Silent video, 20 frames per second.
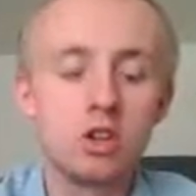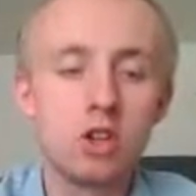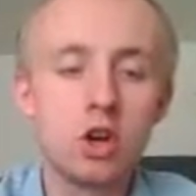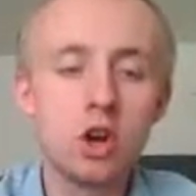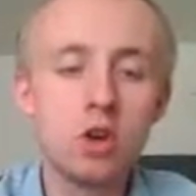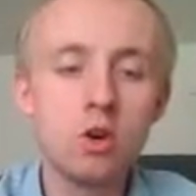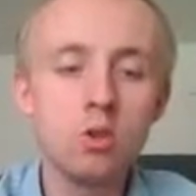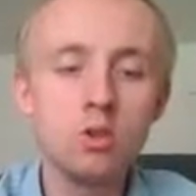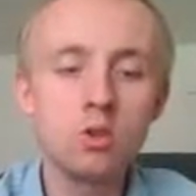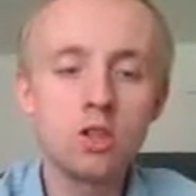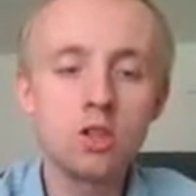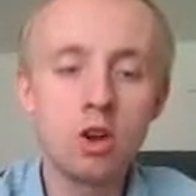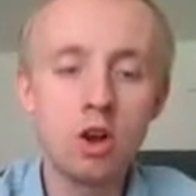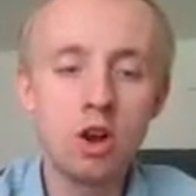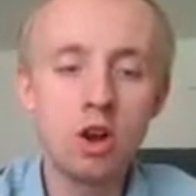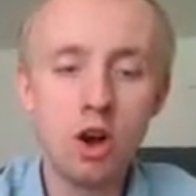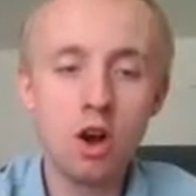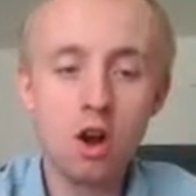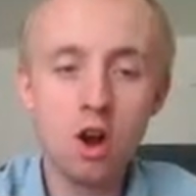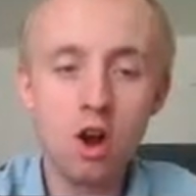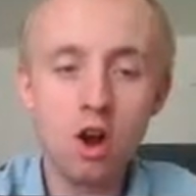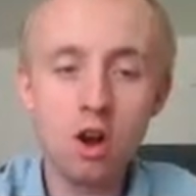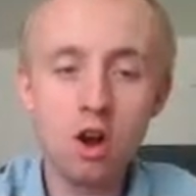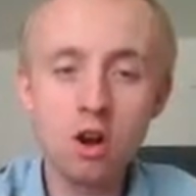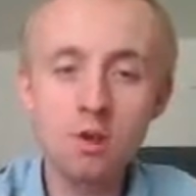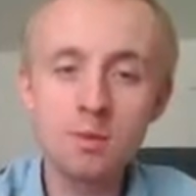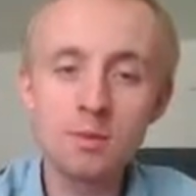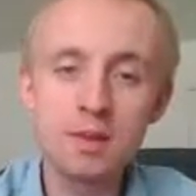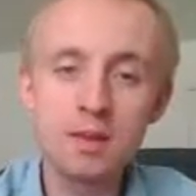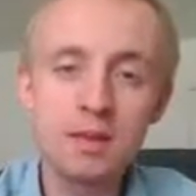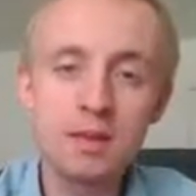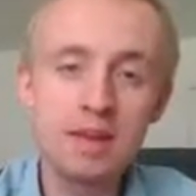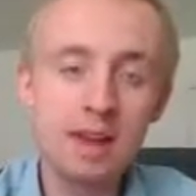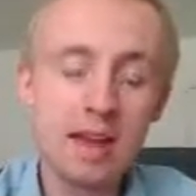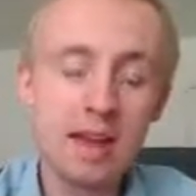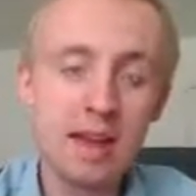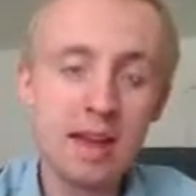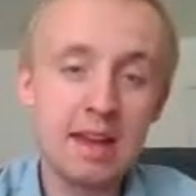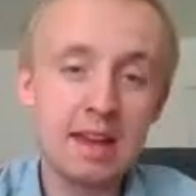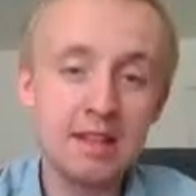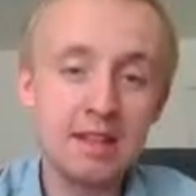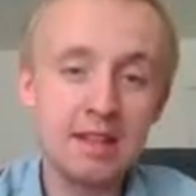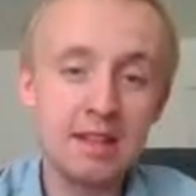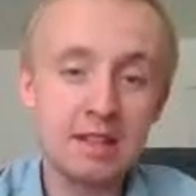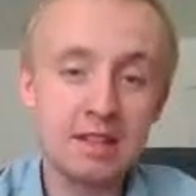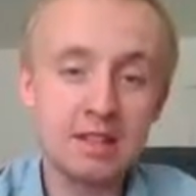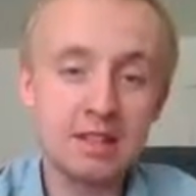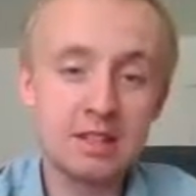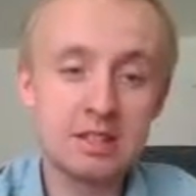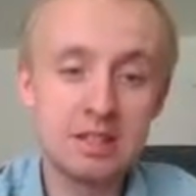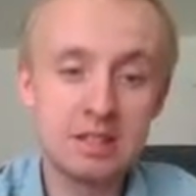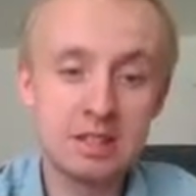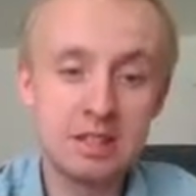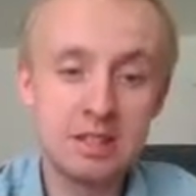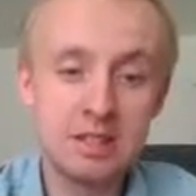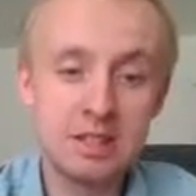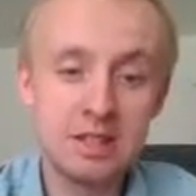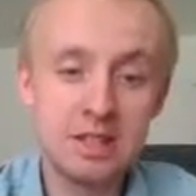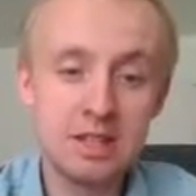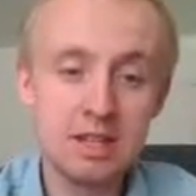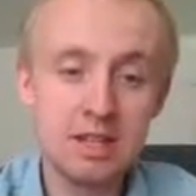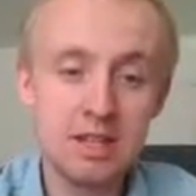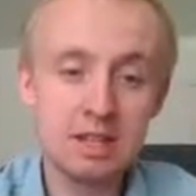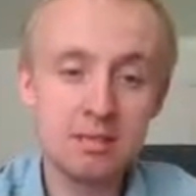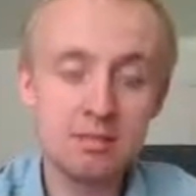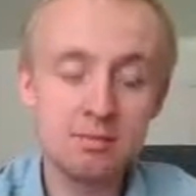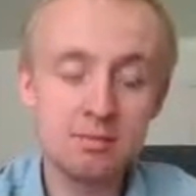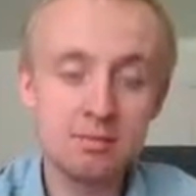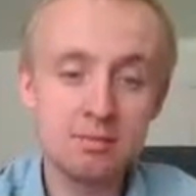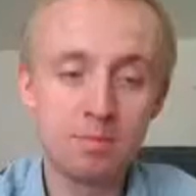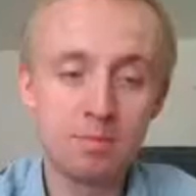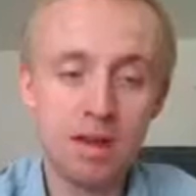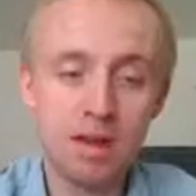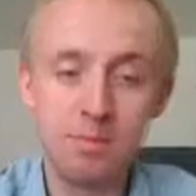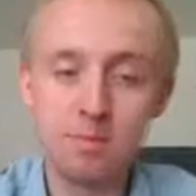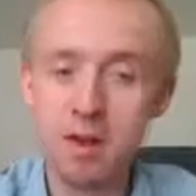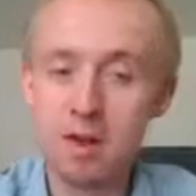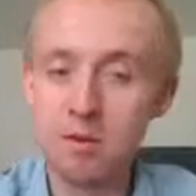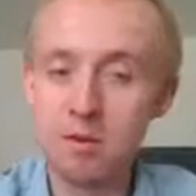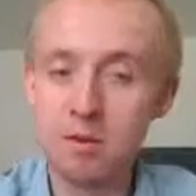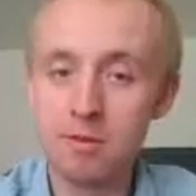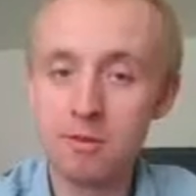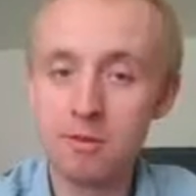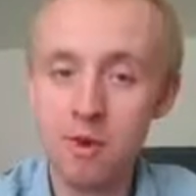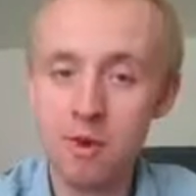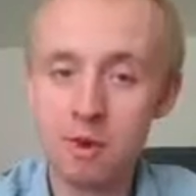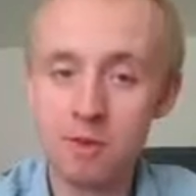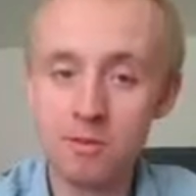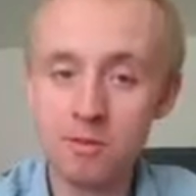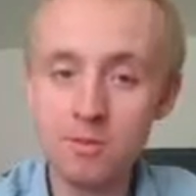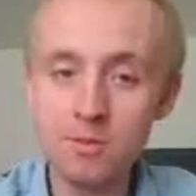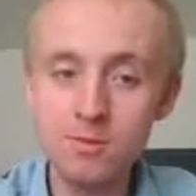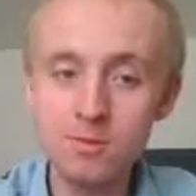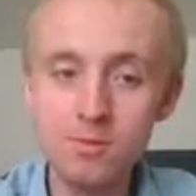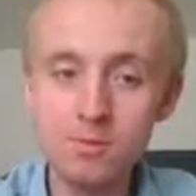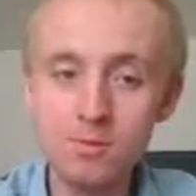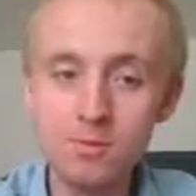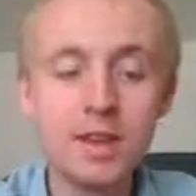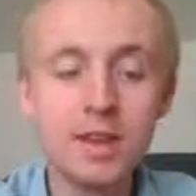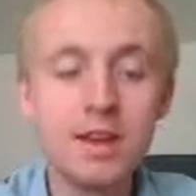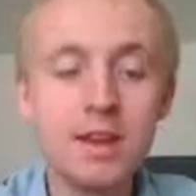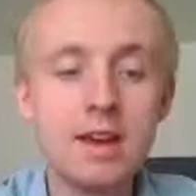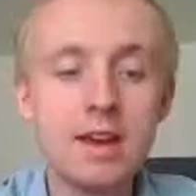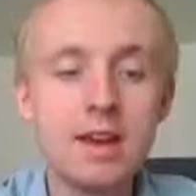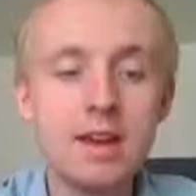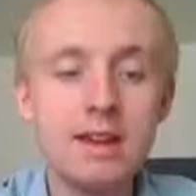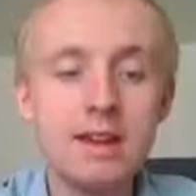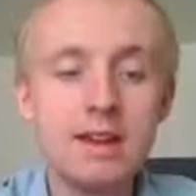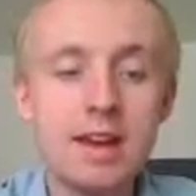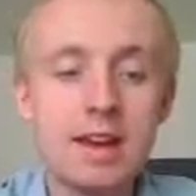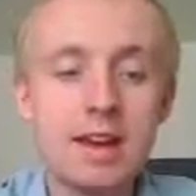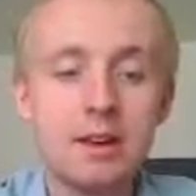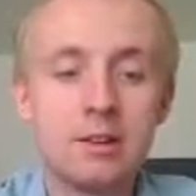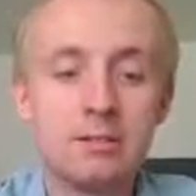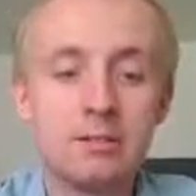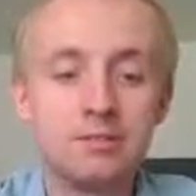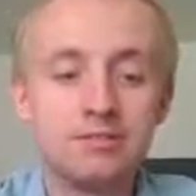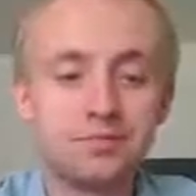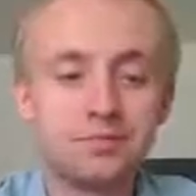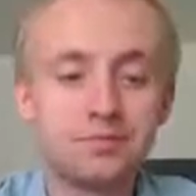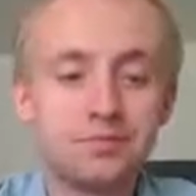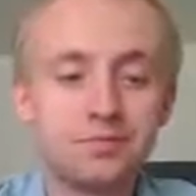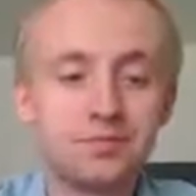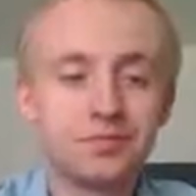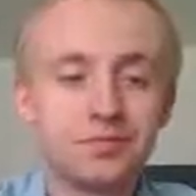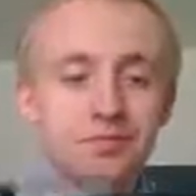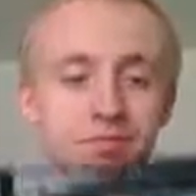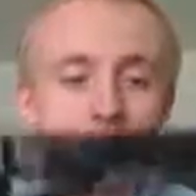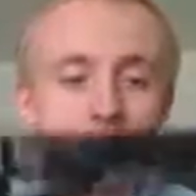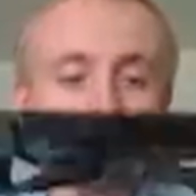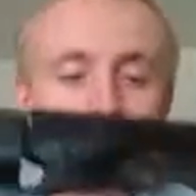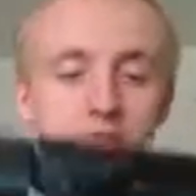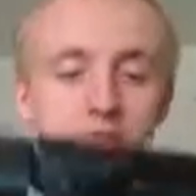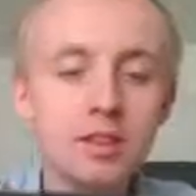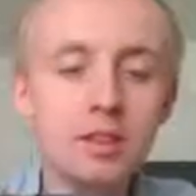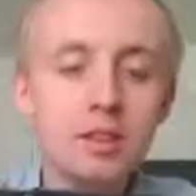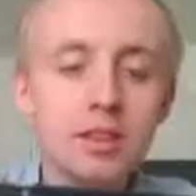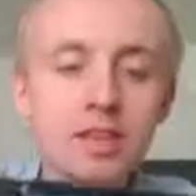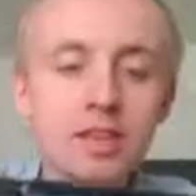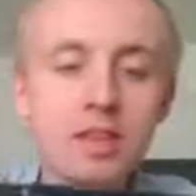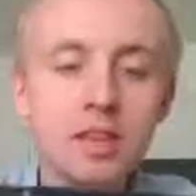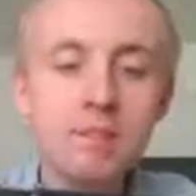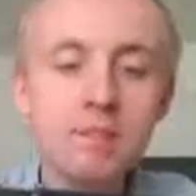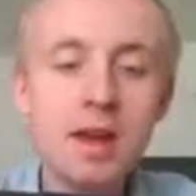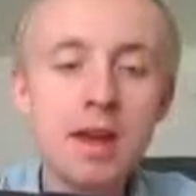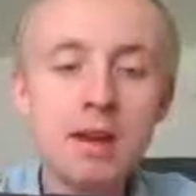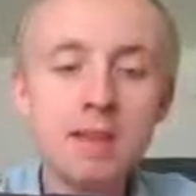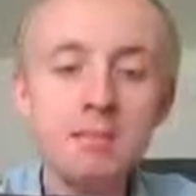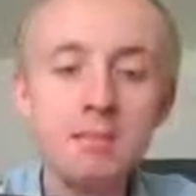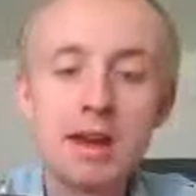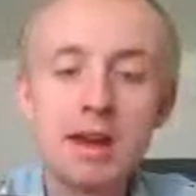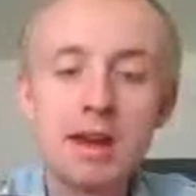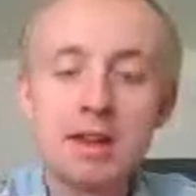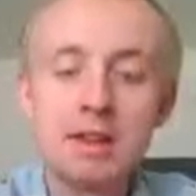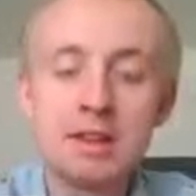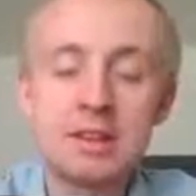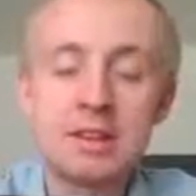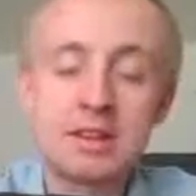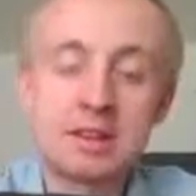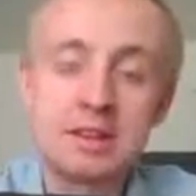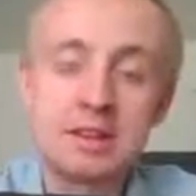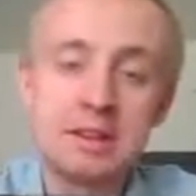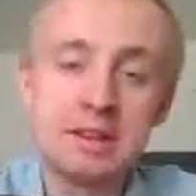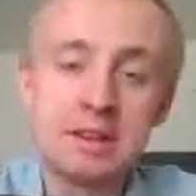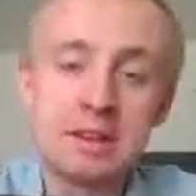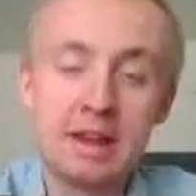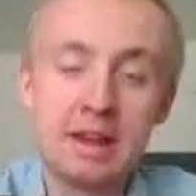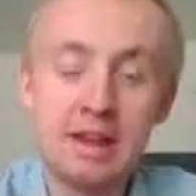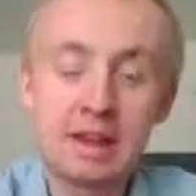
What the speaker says: Colt Army 1860 Black Powder Revolver. Now, this is made by the